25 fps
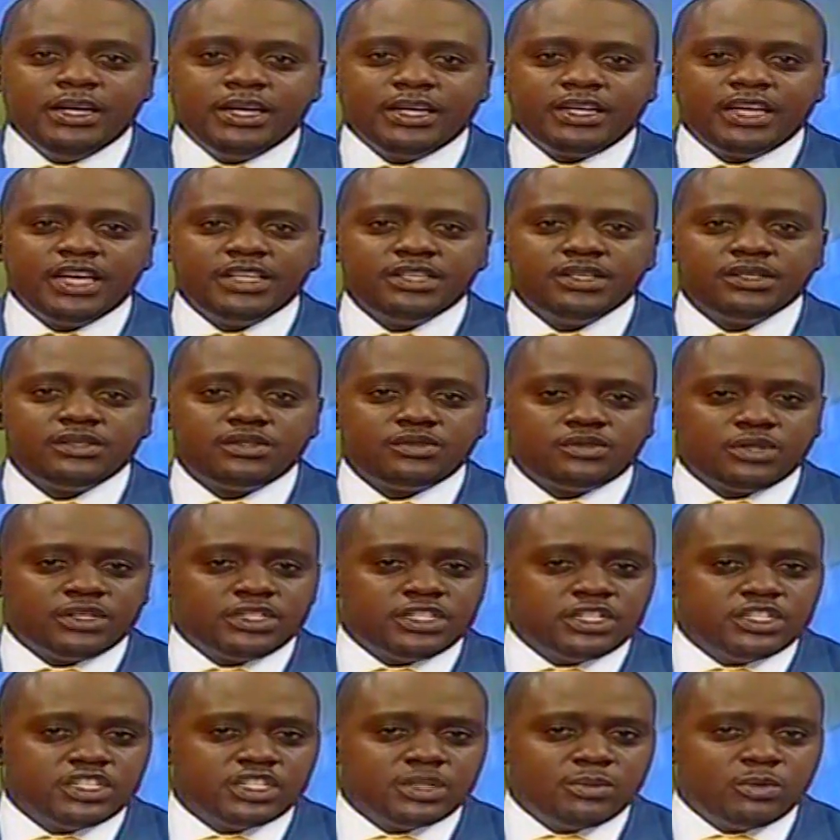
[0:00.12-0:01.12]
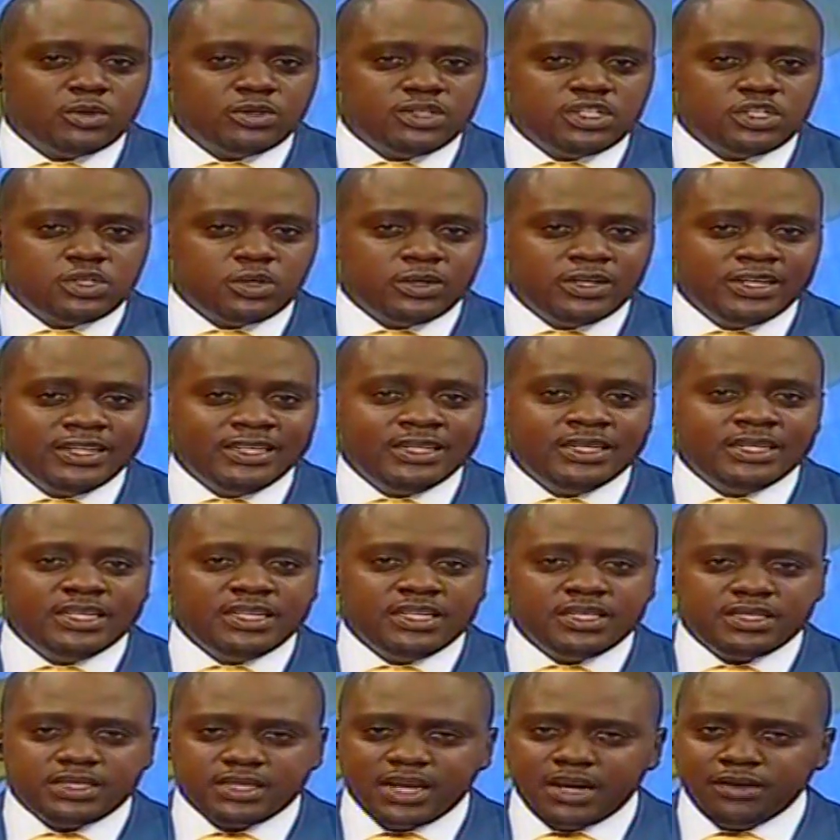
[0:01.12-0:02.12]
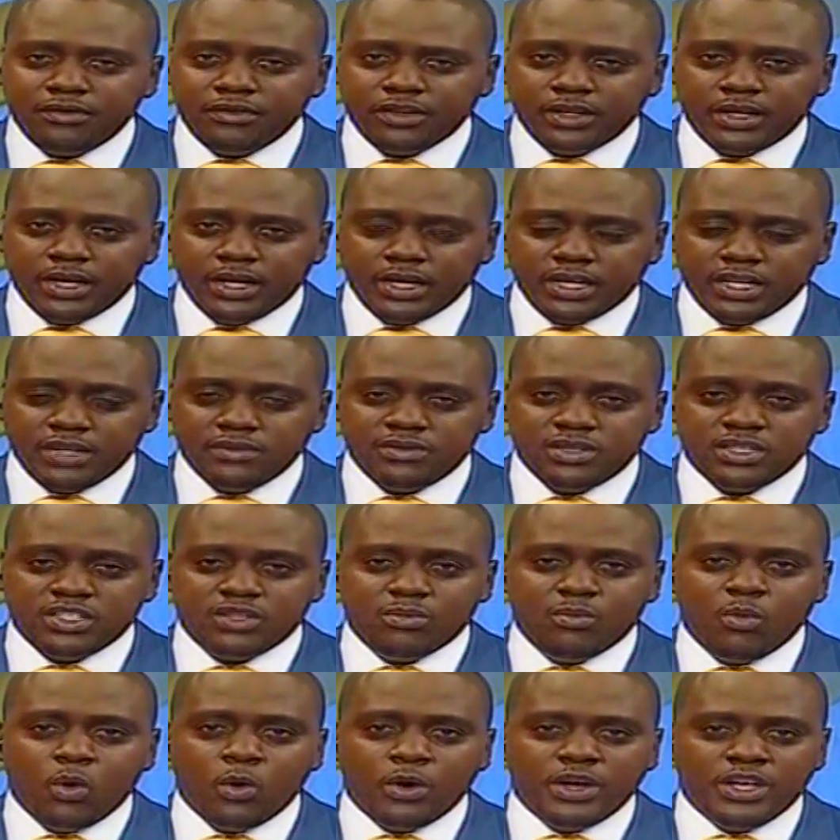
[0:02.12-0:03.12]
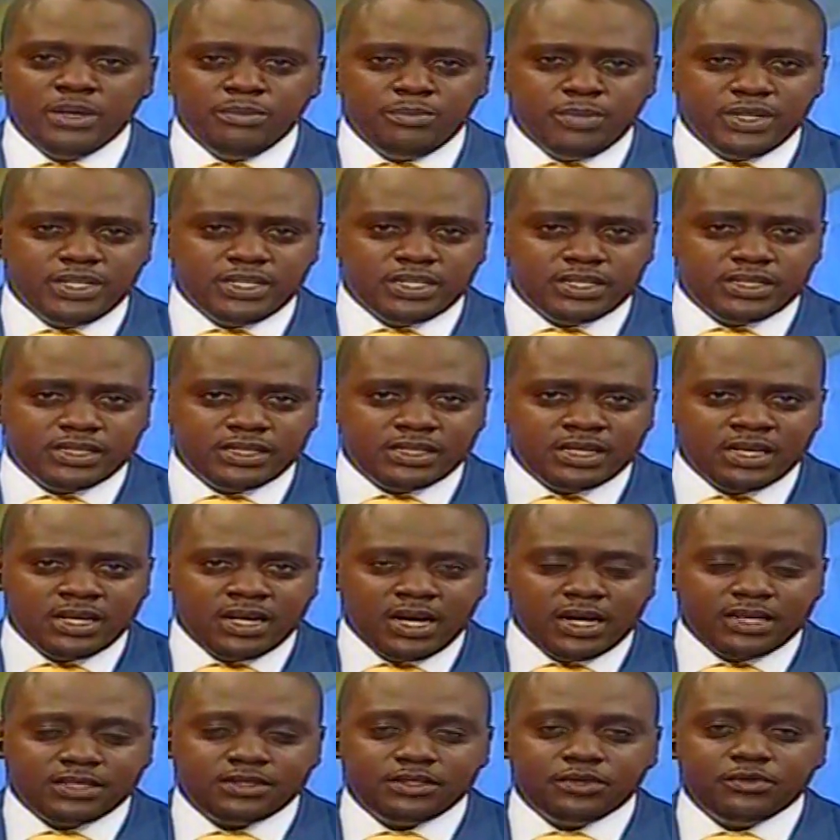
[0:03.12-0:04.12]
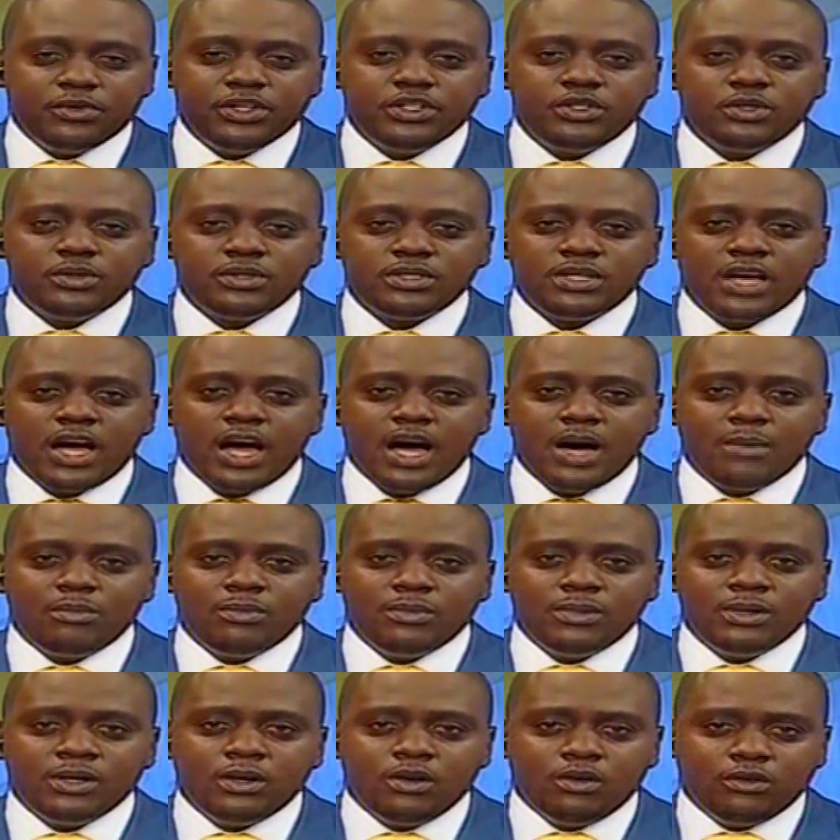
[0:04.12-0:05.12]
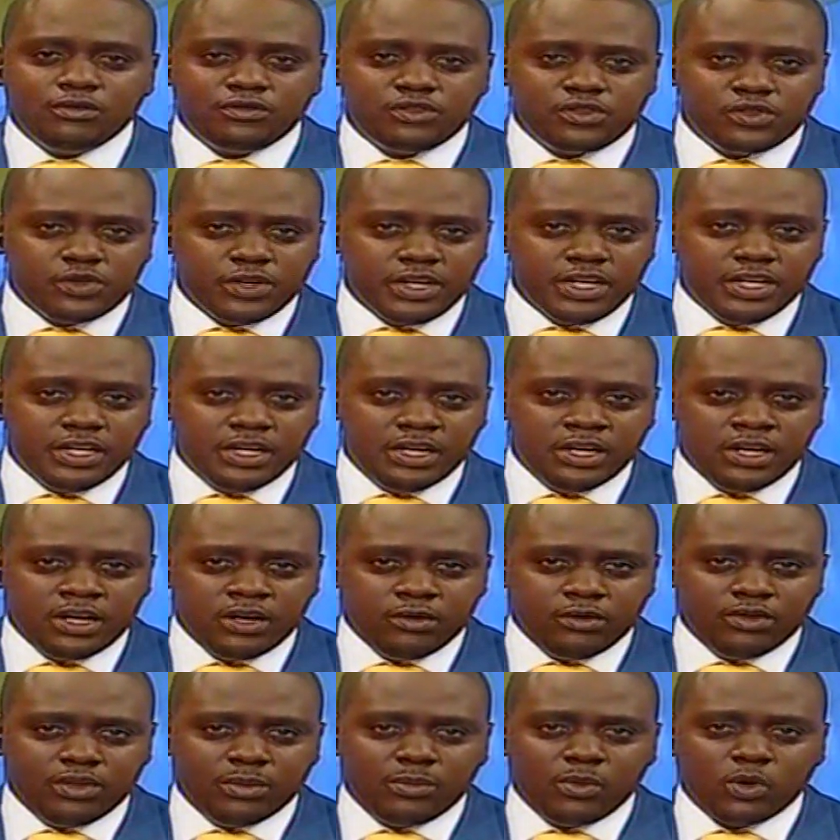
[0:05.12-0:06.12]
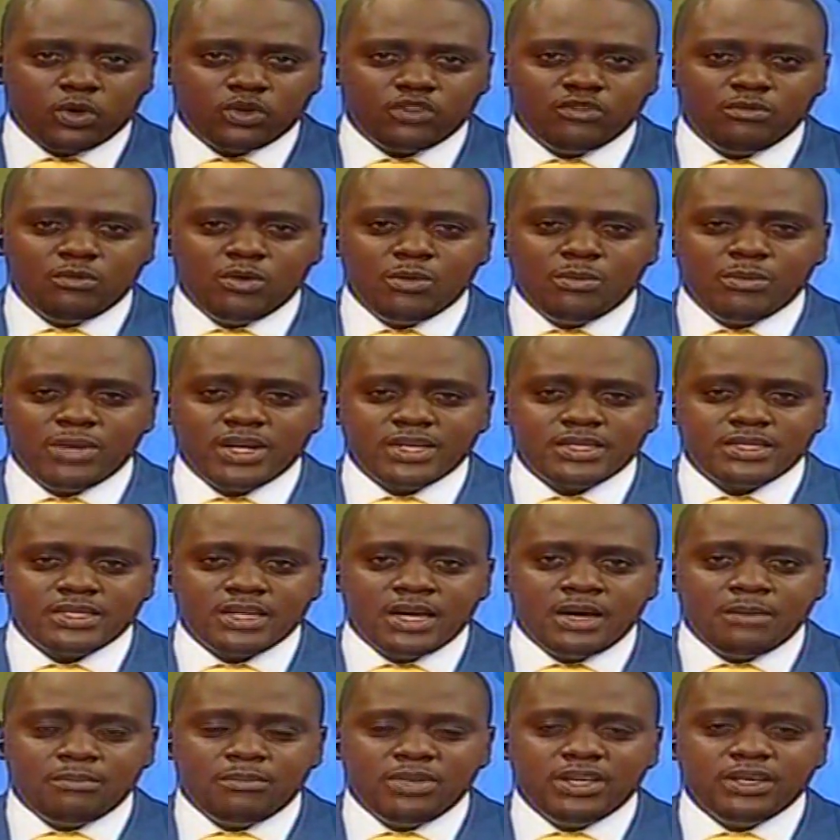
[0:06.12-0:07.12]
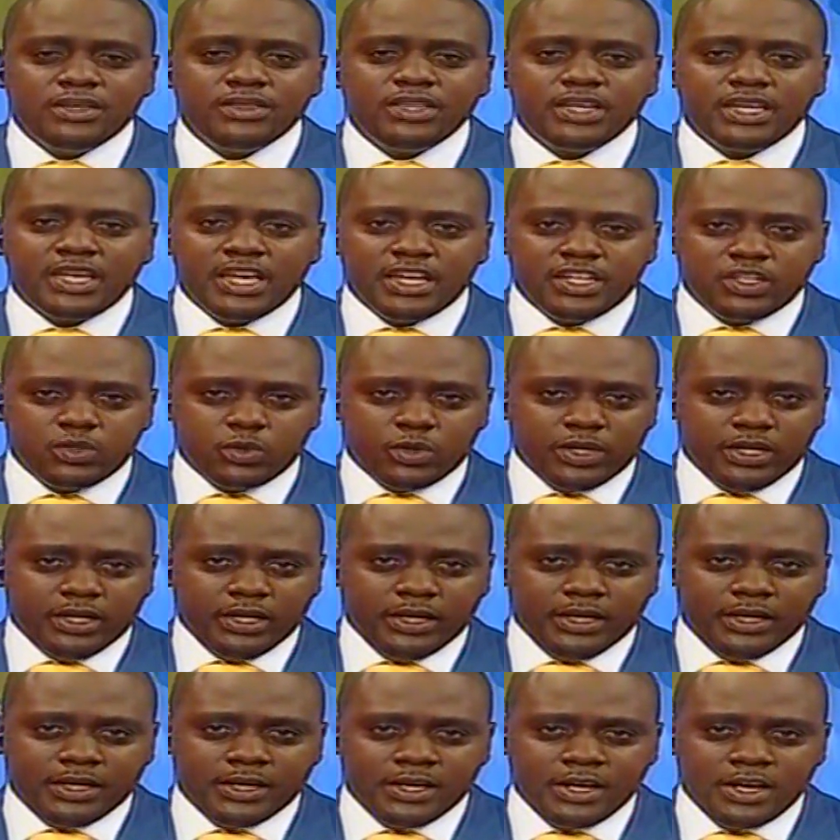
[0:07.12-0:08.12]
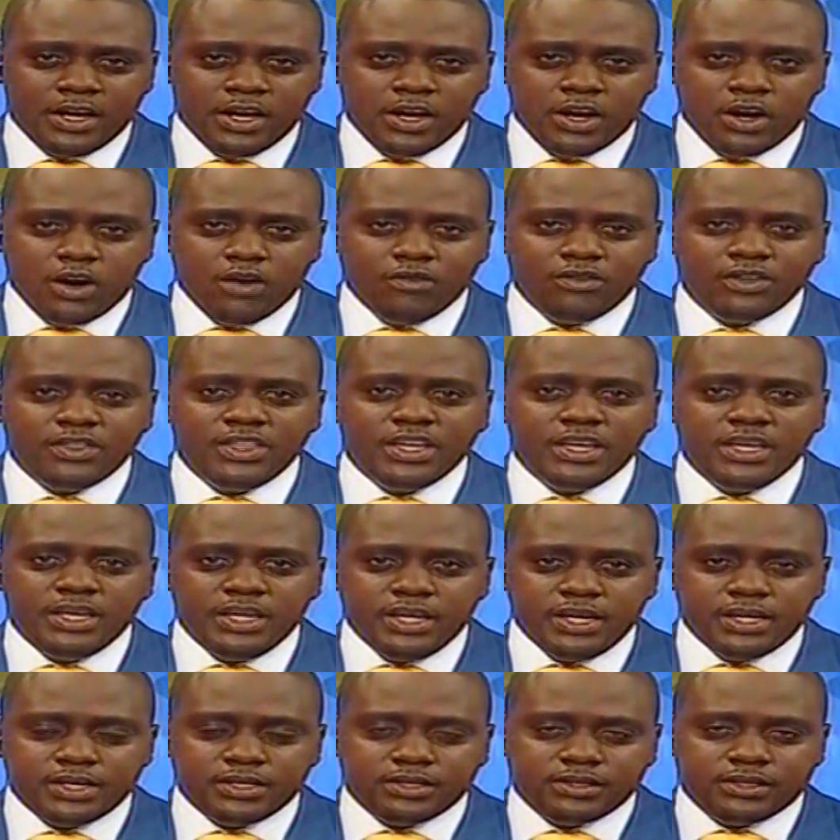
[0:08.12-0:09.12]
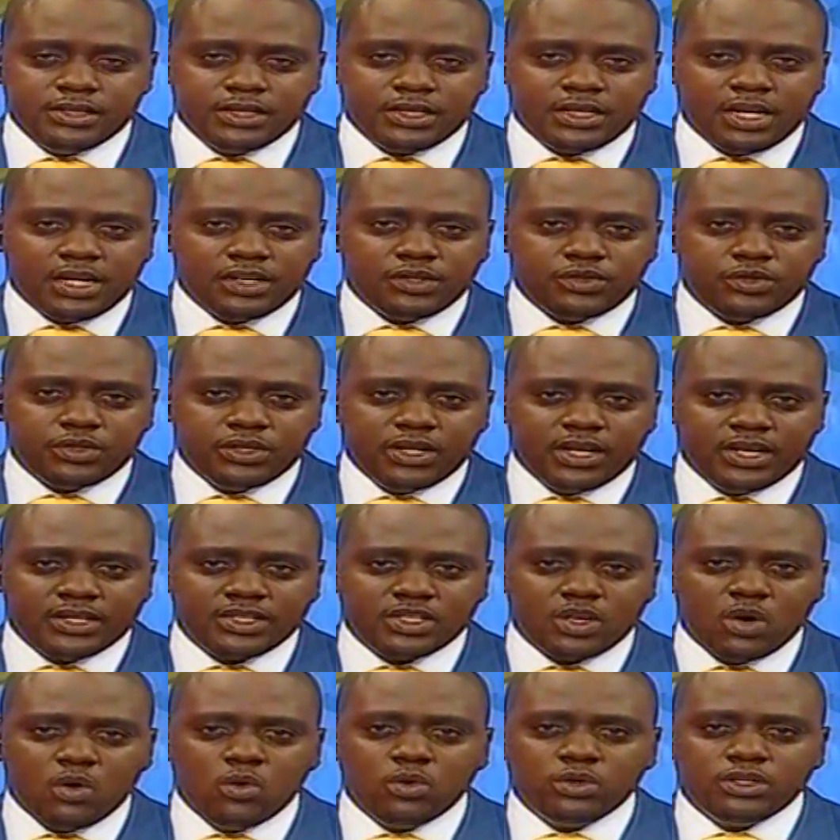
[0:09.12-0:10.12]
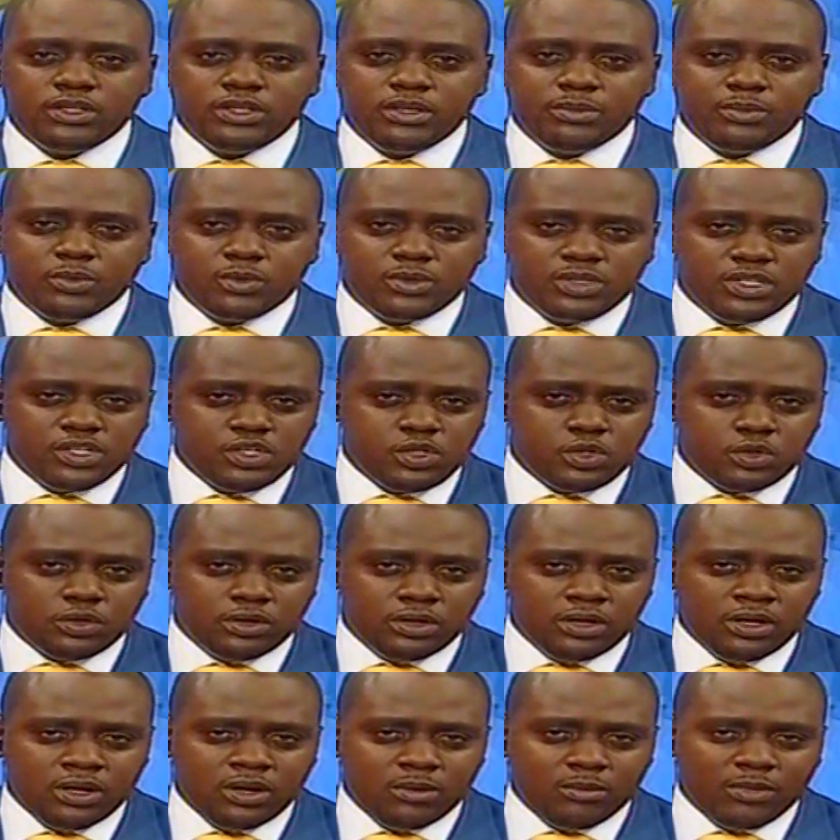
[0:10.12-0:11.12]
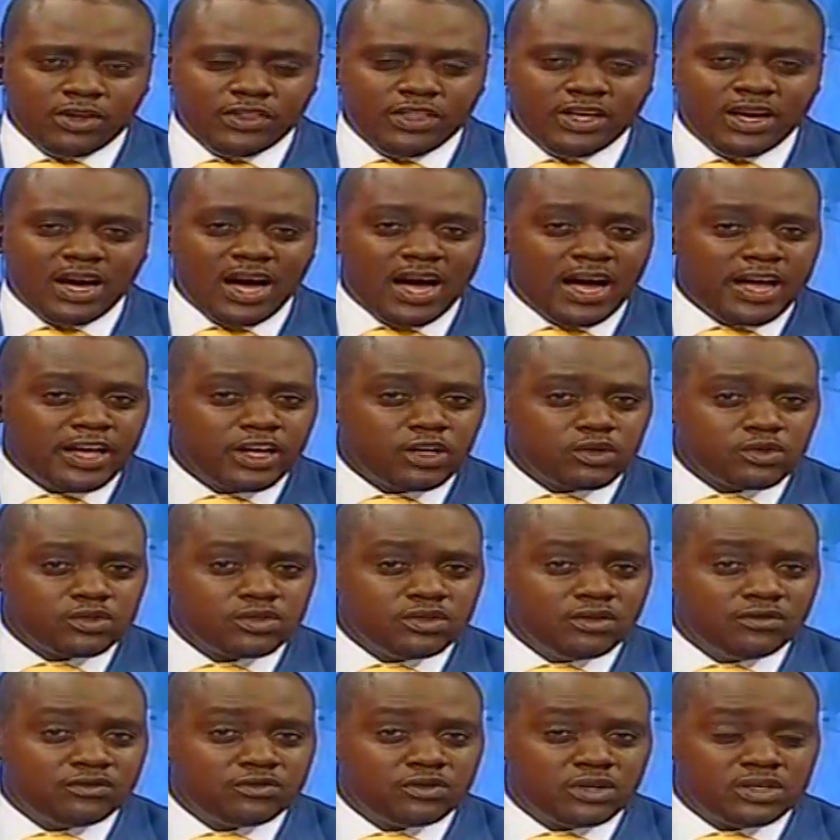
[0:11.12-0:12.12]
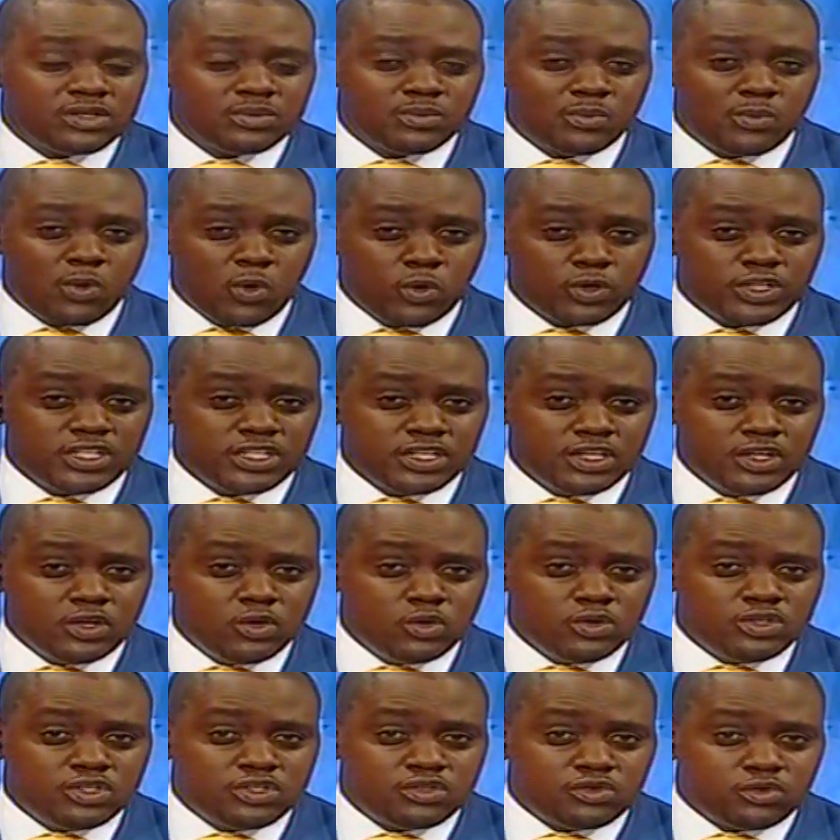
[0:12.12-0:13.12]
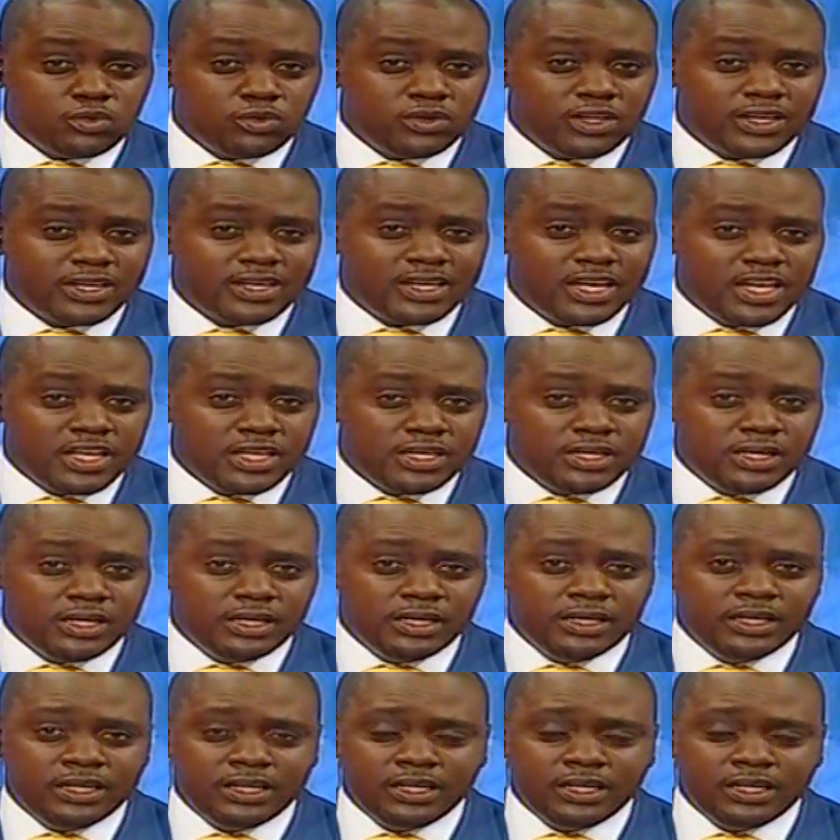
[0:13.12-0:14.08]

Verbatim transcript: Kenya's strategic position in East Africa gives it more impetus as the region's hub of trade, with the port of Mombasa being the gateway. Over the years, the country has owned the position, but the high cost of transporting goods through the Kenyan